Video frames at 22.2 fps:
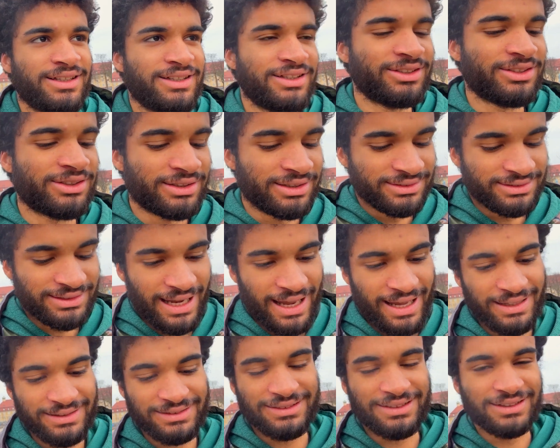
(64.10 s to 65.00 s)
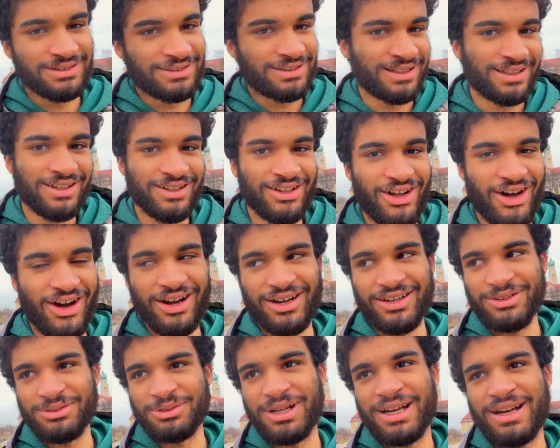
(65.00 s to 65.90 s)
you can dance and sing along
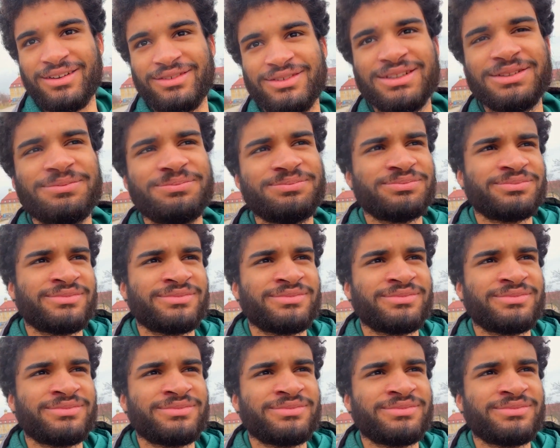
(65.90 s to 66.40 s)
and whatever.